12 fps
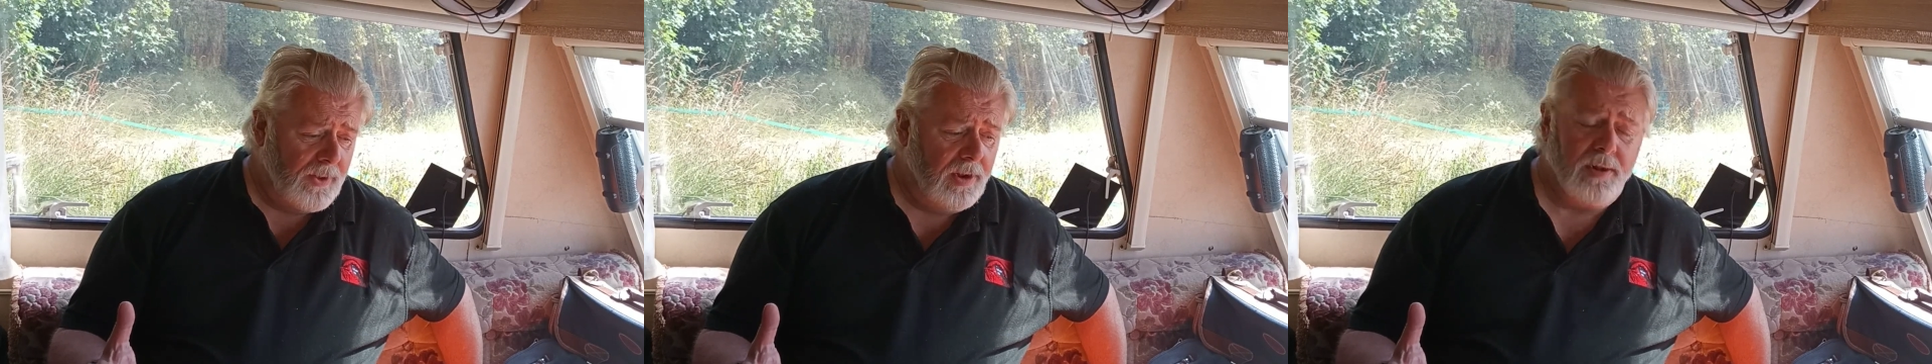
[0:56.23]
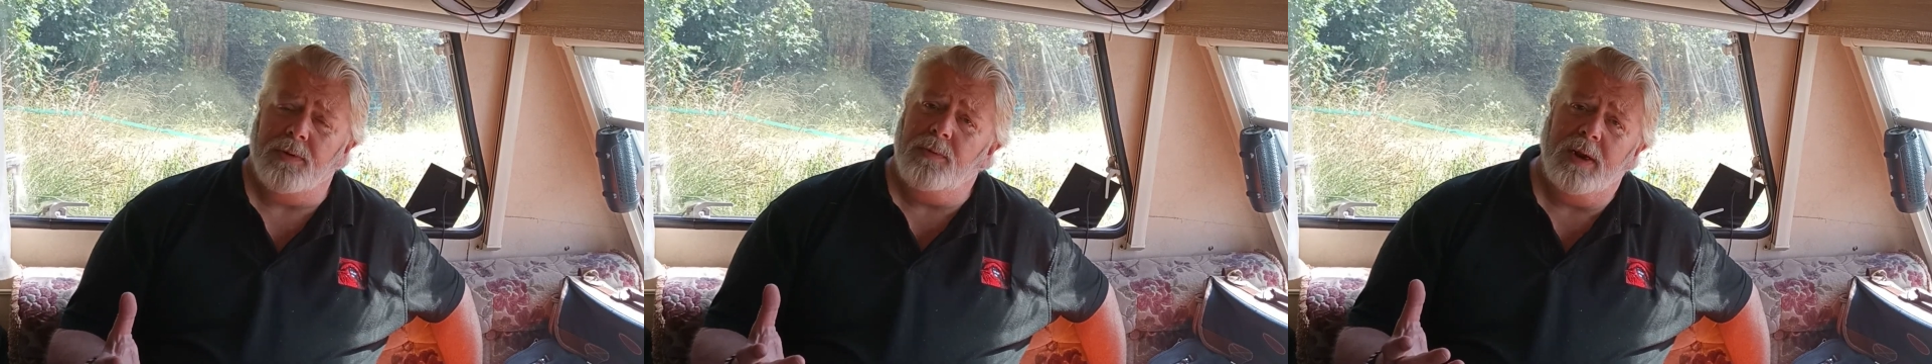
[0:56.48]

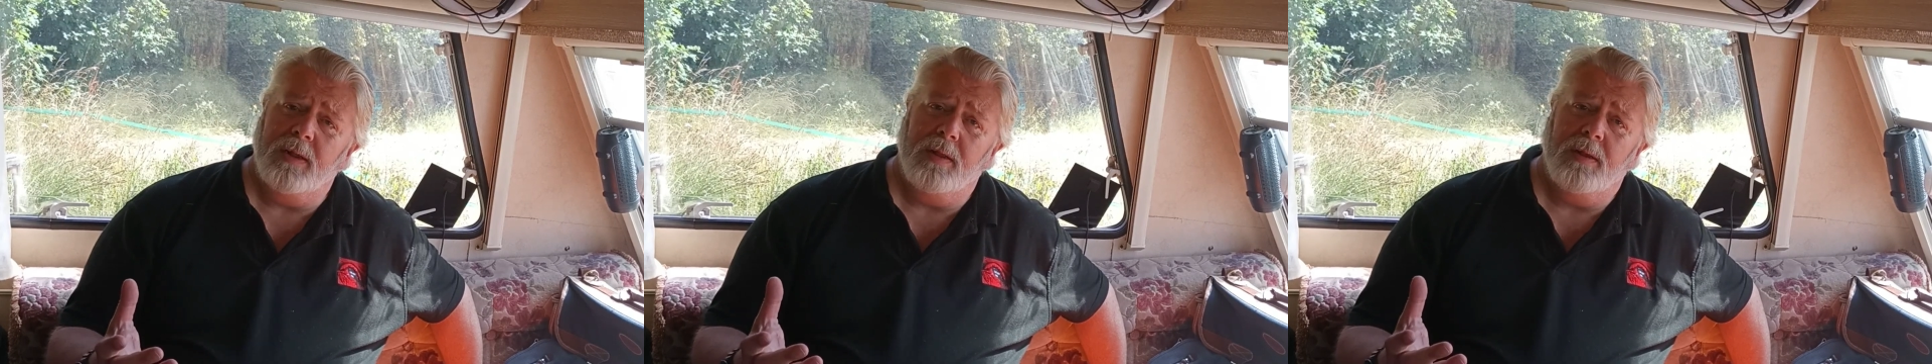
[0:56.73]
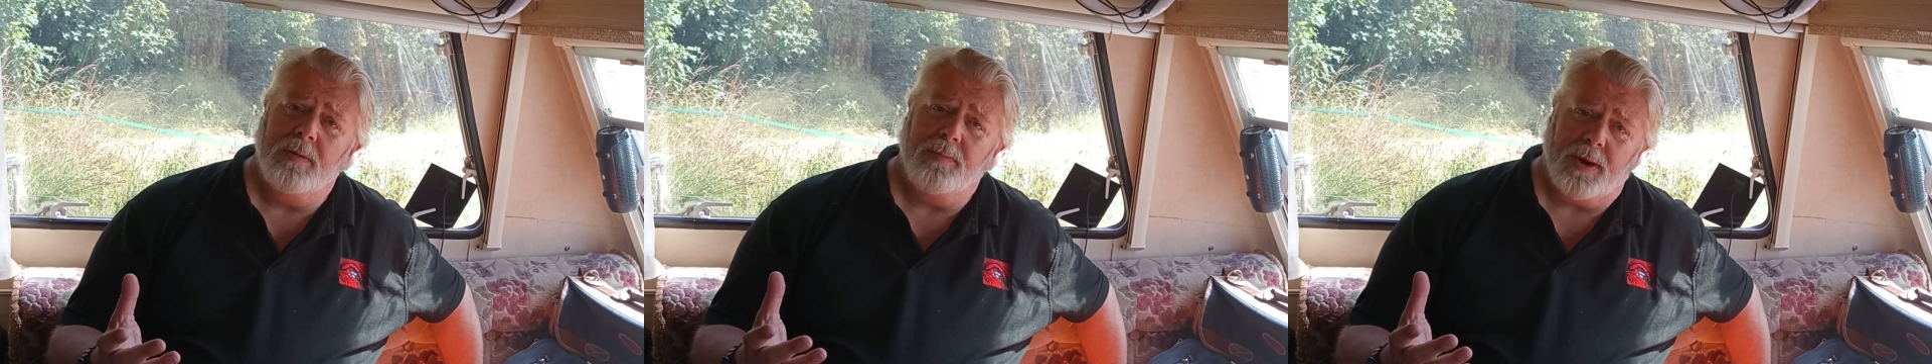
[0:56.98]
is a
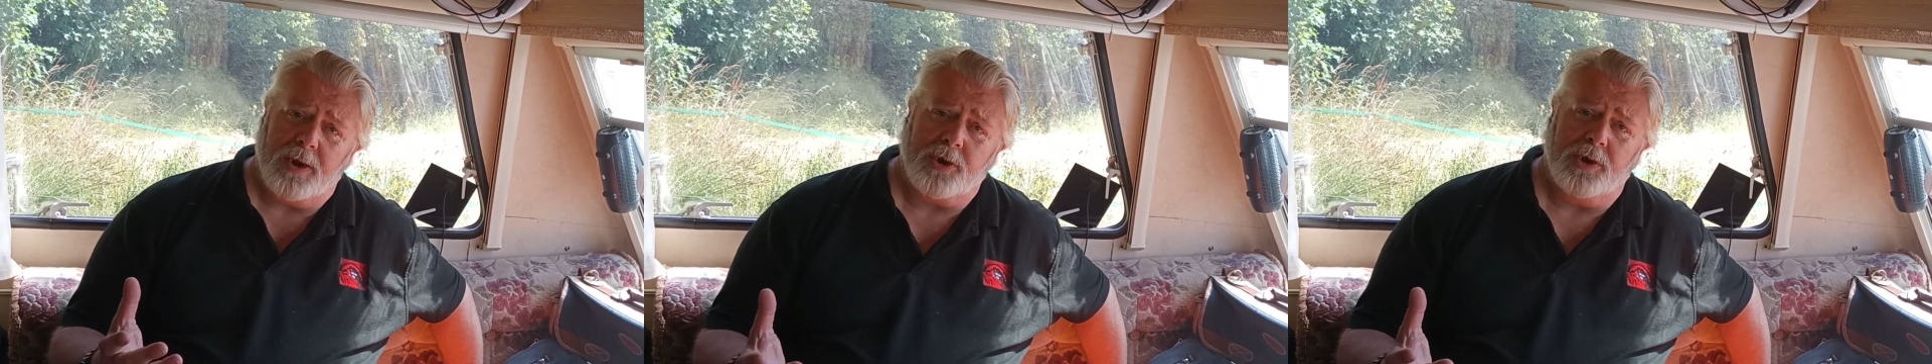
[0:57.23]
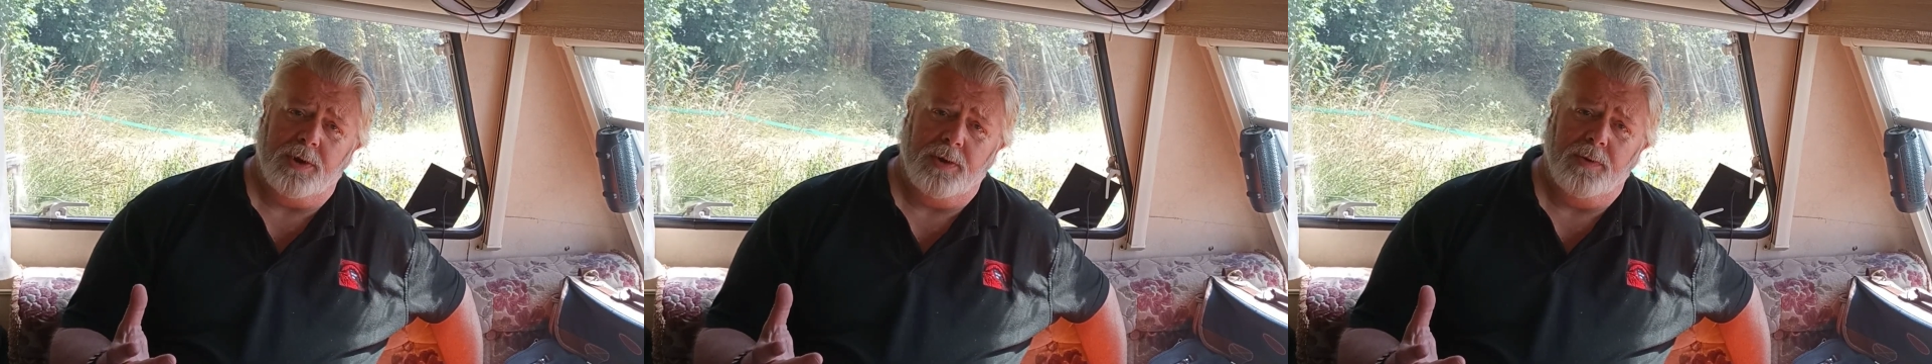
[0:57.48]
real
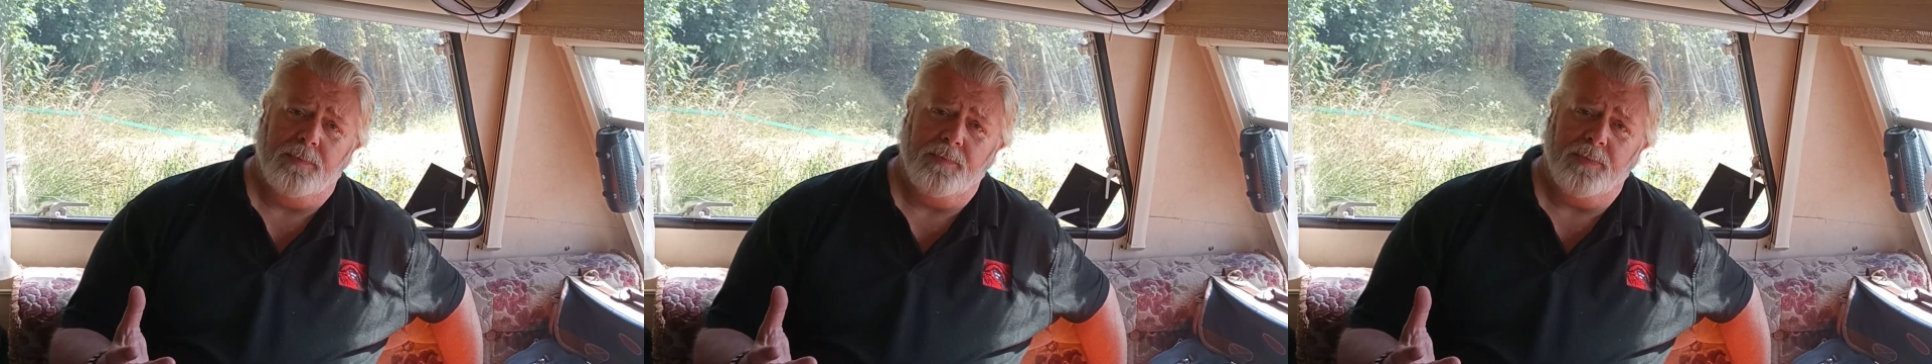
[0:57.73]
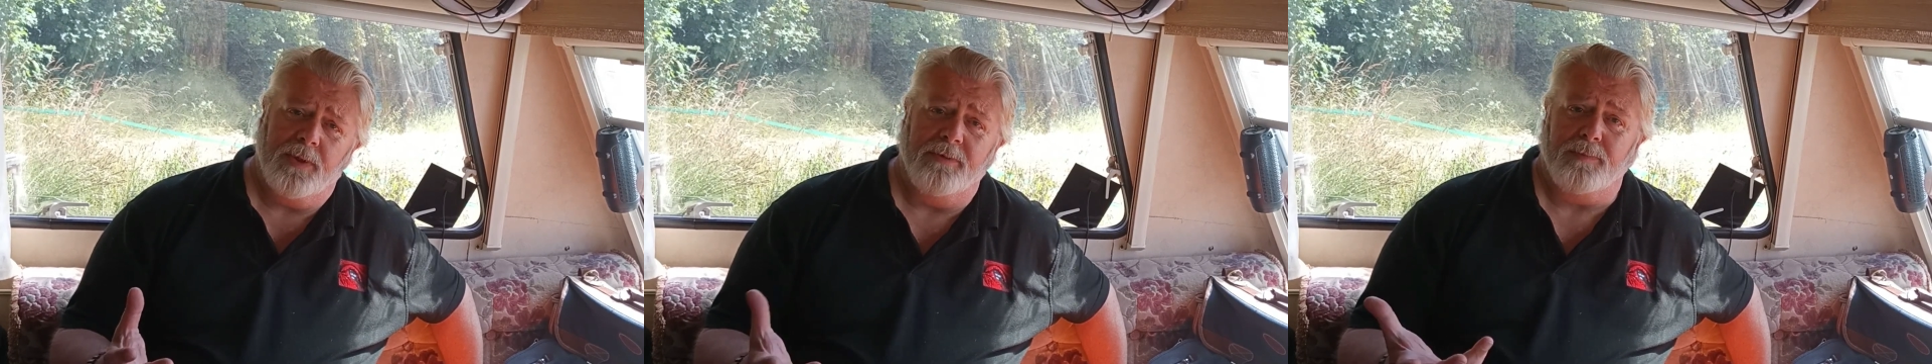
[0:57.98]
passion
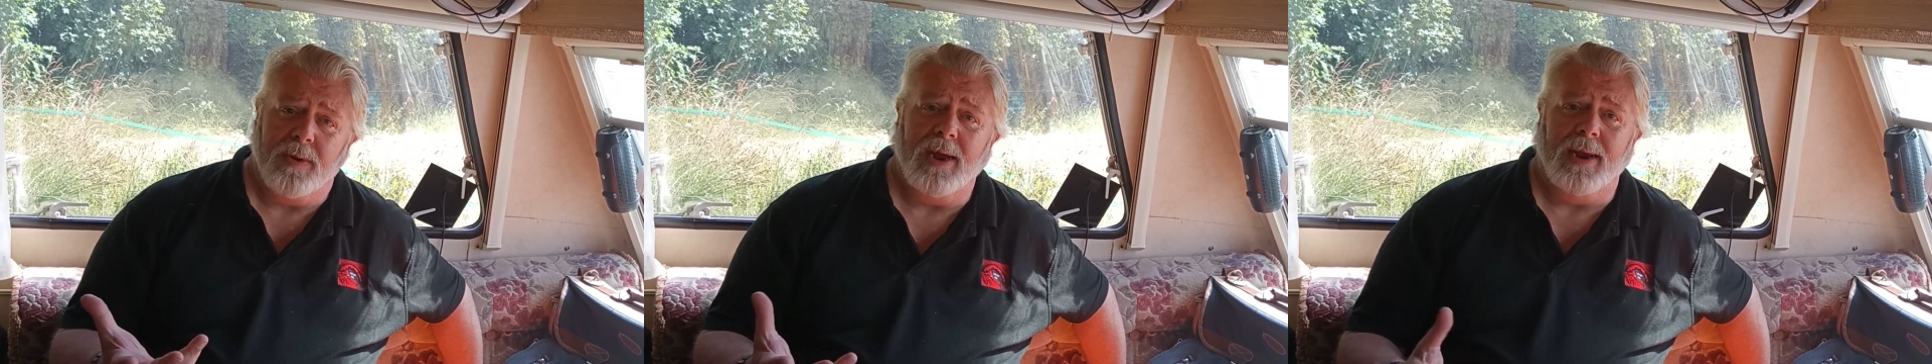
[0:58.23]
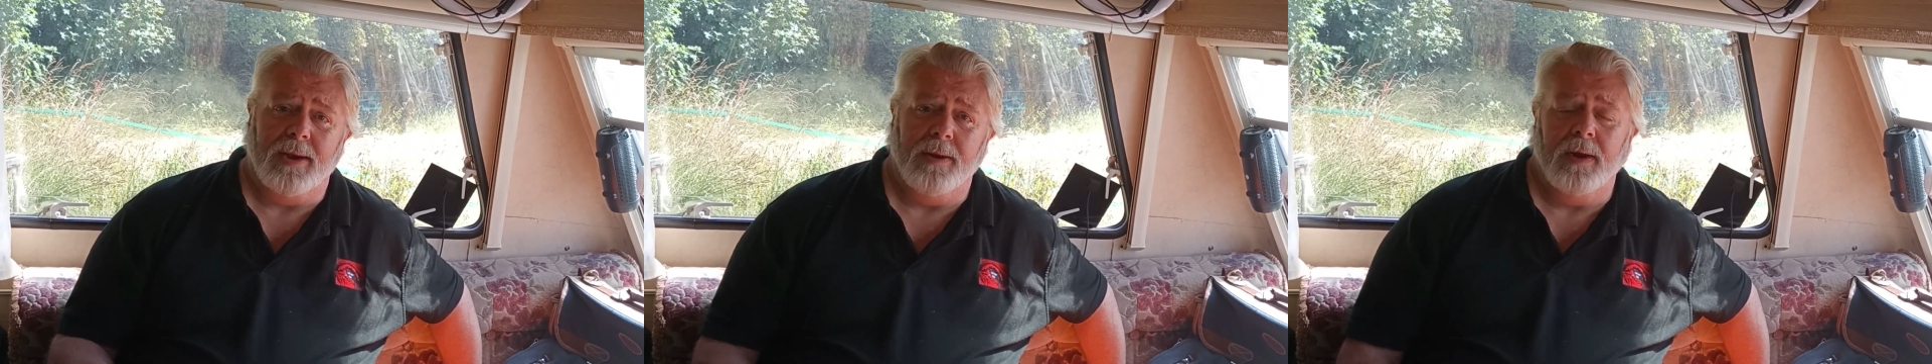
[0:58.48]
of
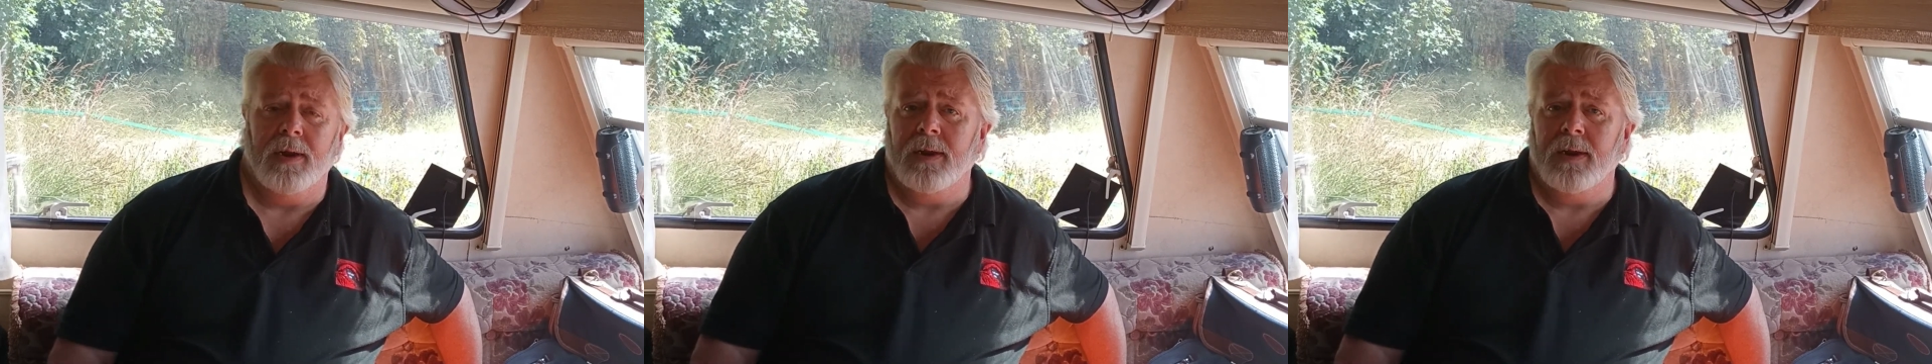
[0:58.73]
mine.